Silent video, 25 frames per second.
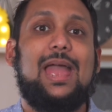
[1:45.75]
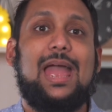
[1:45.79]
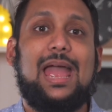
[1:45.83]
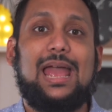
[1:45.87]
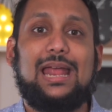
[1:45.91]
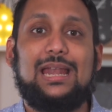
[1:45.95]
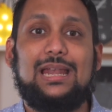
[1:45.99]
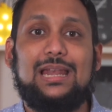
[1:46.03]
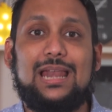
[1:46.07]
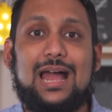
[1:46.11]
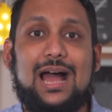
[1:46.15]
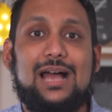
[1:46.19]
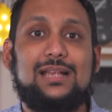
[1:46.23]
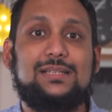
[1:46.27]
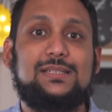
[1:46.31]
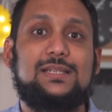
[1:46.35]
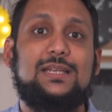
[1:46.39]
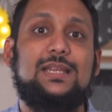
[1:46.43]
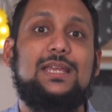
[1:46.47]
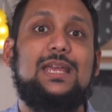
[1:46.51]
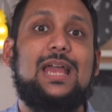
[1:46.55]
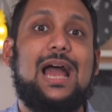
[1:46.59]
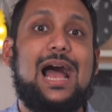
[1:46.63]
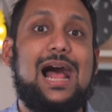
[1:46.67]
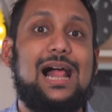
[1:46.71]
And
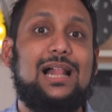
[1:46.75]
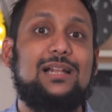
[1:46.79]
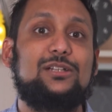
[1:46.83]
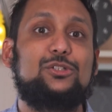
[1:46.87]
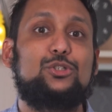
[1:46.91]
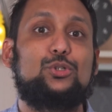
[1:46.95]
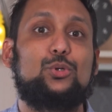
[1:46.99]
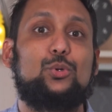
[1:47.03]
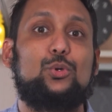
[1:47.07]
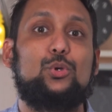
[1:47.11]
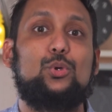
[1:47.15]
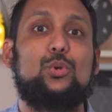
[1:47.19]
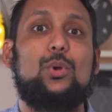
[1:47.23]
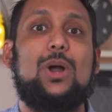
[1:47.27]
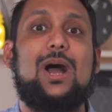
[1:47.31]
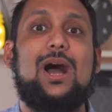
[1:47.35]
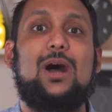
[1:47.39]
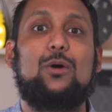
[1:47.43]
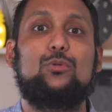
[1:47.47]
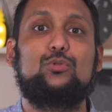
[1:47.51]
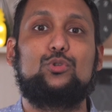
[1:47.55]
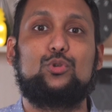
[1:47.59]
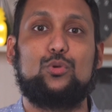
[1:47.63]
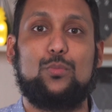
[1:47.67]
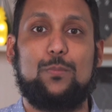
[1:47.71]
lastly, I'll show you
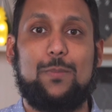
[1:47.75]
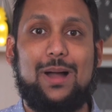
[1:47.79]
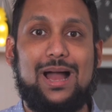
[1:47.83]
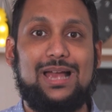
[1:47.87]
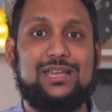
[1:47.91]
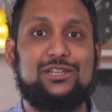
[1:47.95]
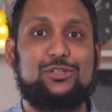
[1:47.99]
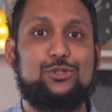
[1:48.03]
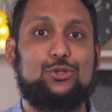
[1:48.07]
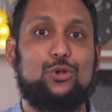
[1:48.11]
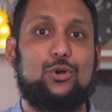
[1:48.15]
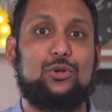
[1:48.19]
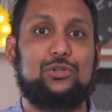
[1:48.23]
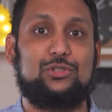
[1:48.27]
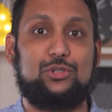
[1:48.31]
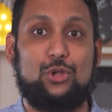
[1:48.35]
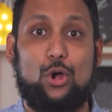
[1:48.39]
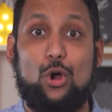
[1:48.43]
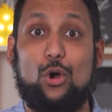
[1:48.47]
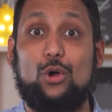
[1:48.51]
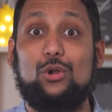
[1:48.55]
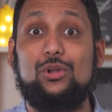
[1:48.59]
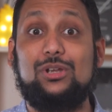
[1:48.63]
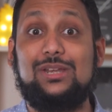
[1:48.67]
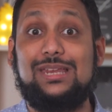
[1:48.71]
how to buy stocks
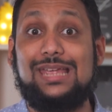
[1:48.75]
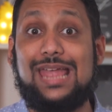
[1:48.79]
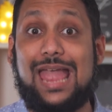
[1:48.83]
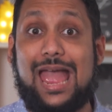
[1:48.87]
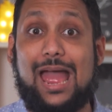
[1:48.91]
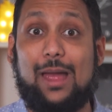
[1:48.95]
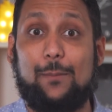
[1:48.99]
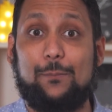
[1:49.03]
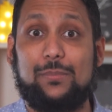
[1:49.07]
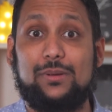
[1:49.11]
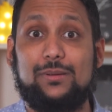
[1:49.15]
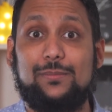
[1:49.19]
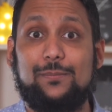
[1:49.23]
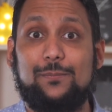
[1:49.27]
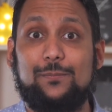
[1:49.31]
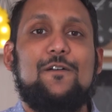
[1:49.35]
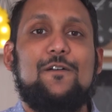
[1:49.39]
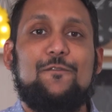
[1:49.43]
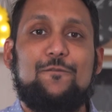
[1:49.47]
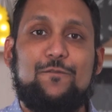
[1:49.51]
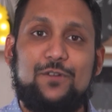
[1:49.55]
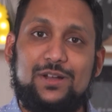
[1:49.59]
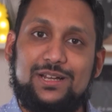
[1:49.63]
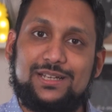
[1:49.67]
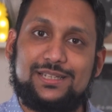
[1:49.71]
on the app.
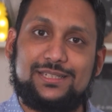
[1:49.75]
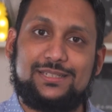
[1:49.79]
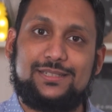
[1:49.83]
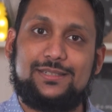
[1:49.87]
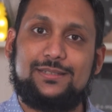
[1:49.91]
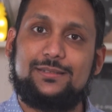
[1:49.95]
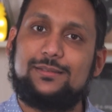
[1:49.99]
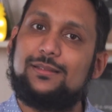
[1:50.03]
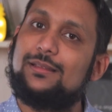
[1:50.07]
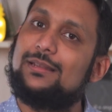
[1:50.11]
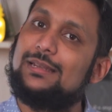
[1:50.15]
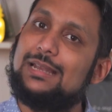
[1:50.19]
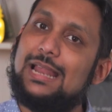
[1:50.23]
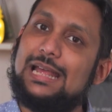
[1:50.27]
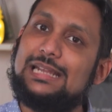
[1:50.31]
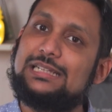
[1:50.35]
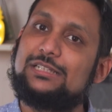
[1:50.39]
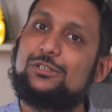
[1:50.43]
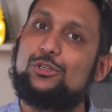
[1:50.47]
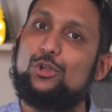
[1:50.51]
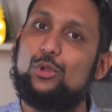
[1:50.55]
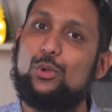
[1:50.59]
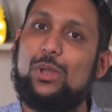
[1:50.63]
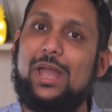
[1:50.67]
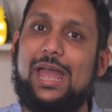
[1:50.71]
First,
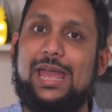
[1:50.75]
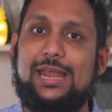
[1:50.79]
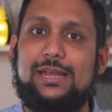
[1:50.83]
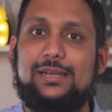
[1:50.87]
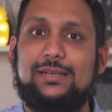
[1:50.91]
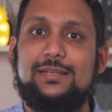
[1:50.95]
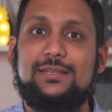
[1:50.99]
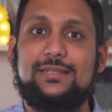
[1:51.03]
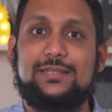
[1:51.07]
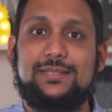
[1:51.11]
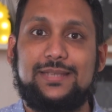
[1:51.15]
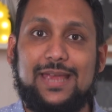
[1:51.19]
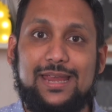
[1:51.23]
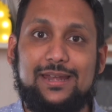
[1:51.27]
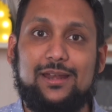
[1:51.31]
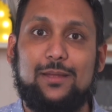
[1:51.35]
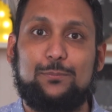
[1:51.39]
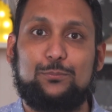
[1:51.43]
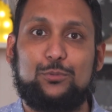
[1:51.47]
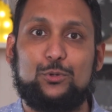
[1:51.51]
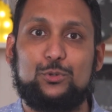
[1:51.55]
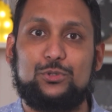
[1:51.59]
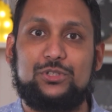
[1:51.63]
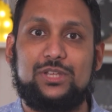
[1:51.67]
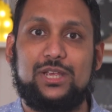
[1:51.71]
let's look at the
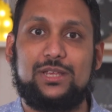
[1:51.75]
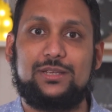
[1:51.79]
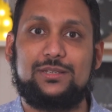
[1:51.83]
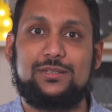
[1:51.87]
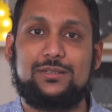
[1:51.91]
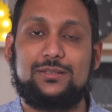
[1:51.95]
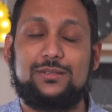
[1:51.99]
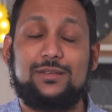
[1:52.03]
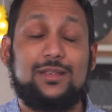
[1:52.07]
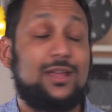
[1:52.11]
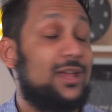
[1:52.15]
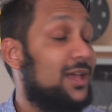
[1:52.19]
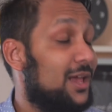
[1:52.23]
sign-up process.